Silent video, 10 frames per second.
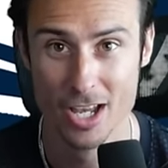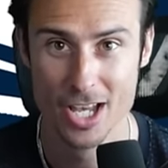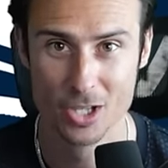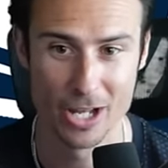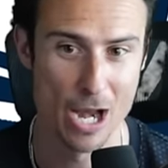
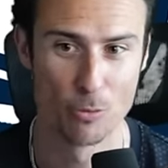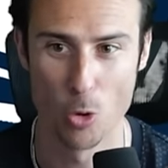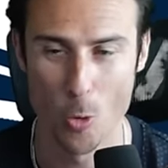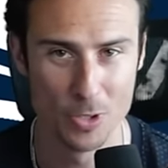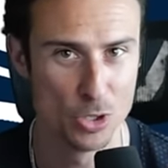Looking at
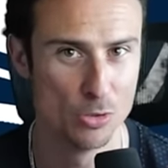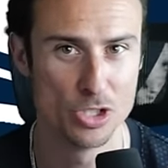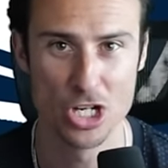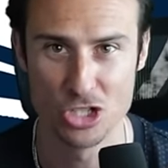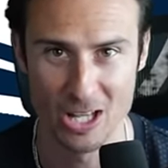Rome Odunze,
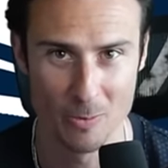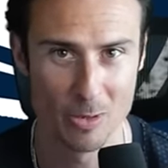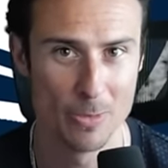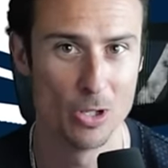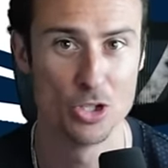Jalen
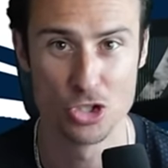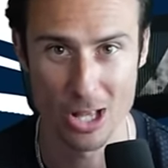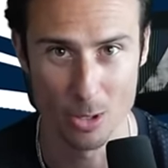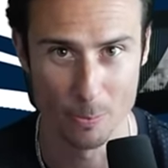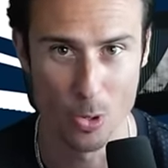McMillan,
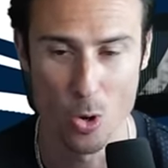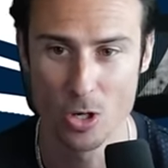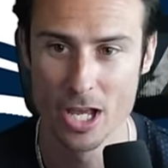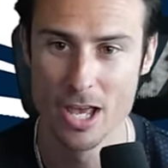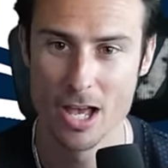Jalen
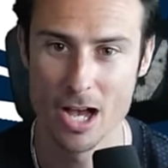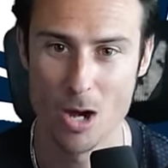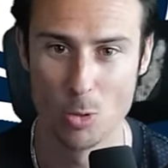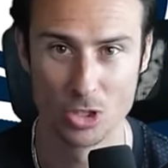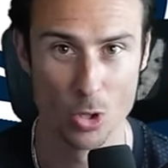Polk,
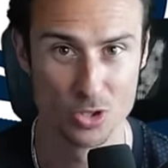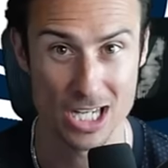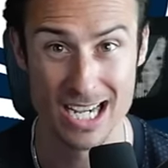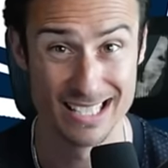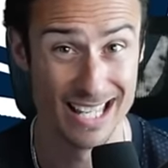what those
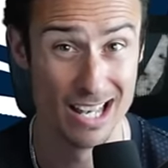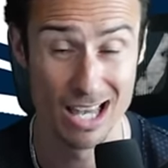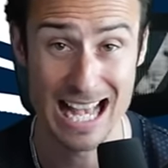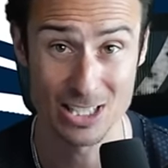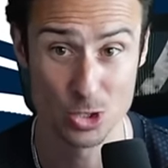guys did the
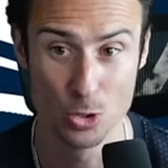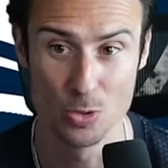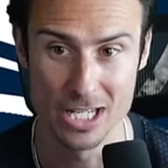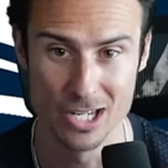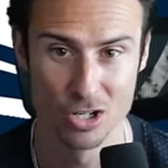last 2
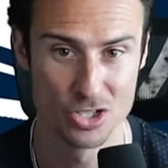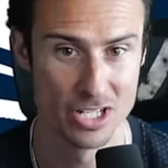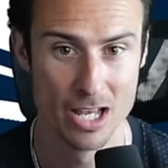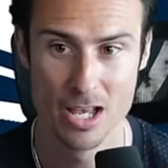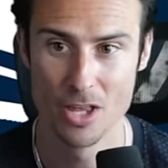years,
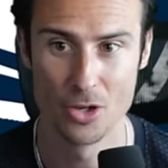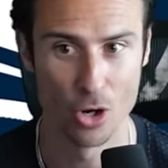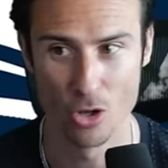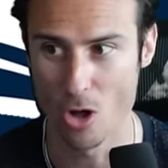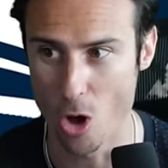and they're
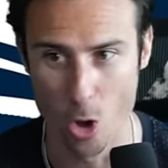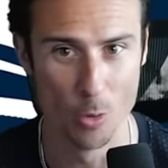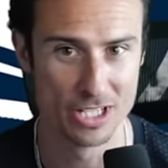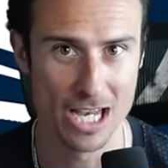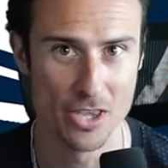
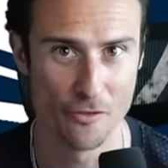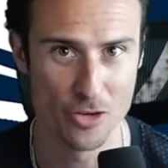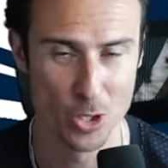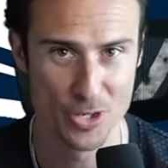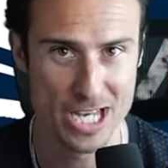always on the
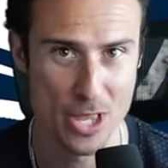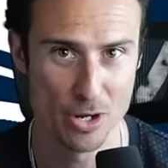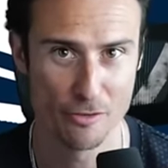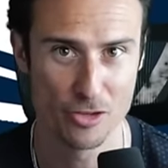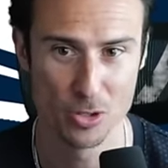field
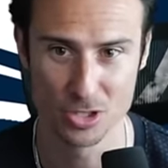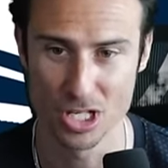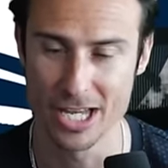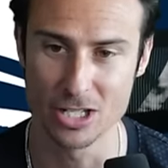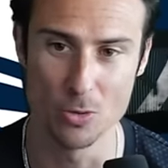together, it feels
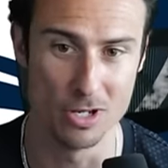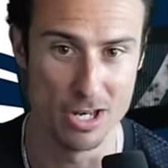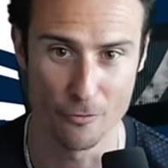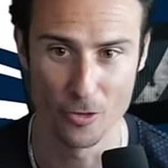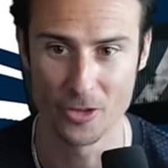like, doing
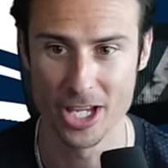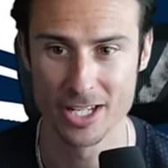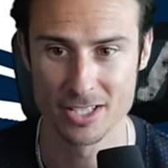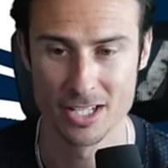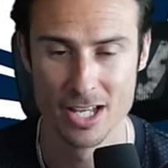different
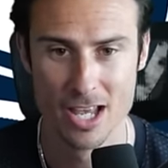things, and